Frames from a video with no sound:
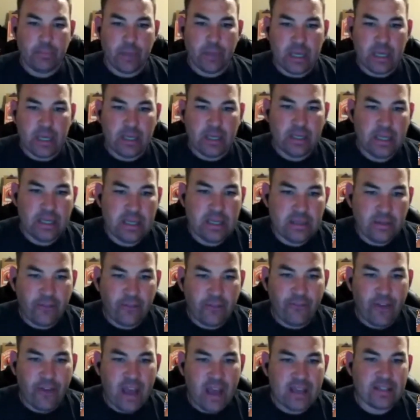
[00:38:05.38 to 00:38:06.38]
but he's a
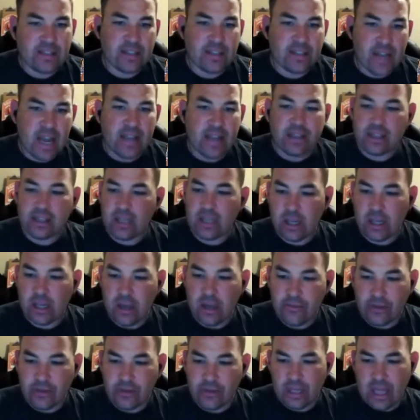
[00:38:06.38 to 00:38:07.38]
fast guy that can
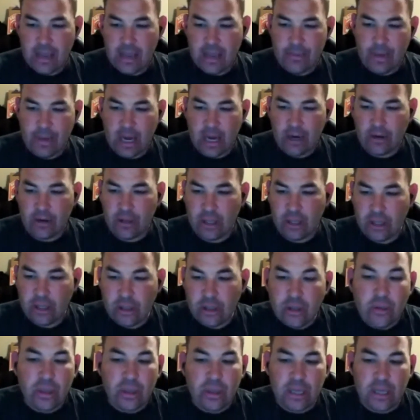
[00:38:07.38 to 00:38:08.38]
cover at linebacker. In the
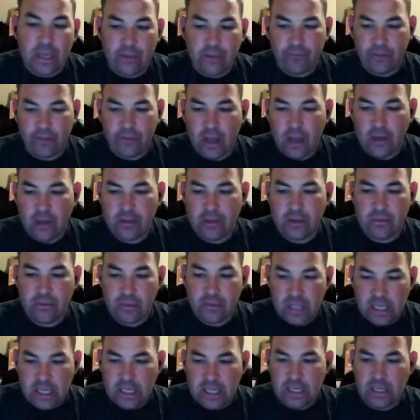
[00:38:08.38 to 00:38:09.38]
new NFL, you
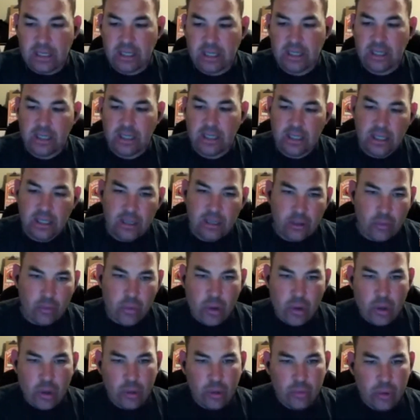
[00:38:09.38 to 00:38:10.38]
need a
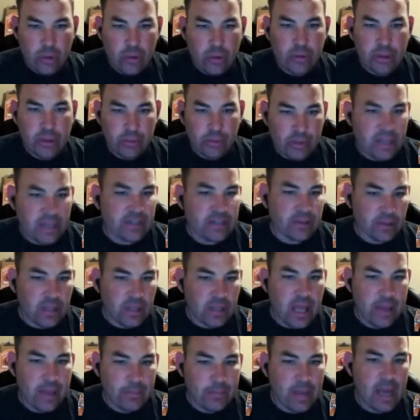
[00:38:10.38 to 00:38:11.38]
quote unquote eraser
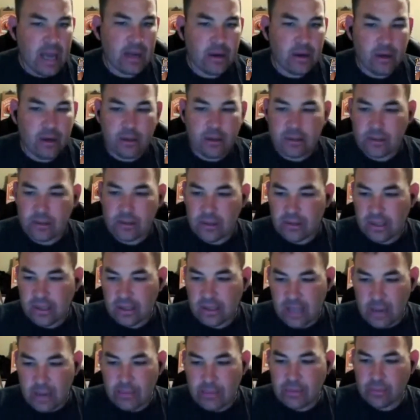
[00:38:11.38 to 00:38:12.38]
linebacker. So I
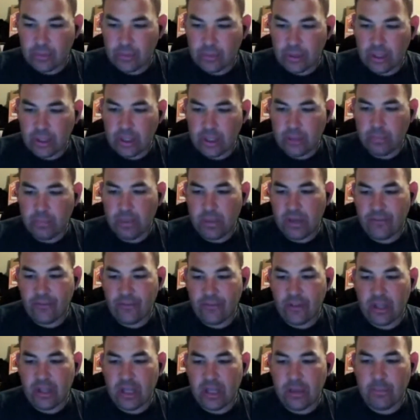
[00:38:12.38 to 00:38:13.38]
think that was a really good pick
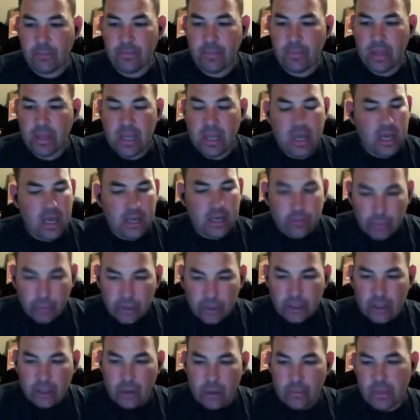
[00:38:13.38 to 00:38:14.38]
for them. I didn't
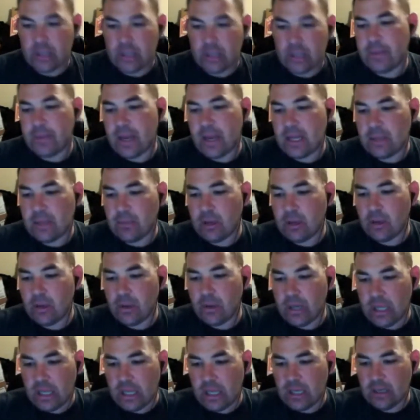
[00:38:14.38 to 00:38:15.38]
really know much about him
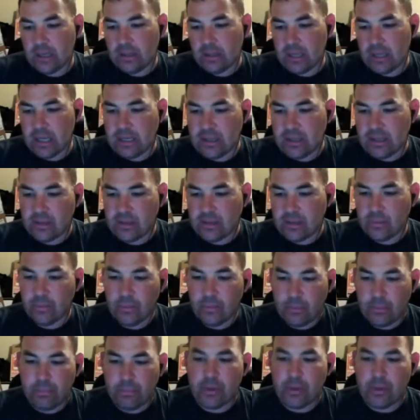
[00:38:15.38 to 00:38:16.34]
going in and, and did some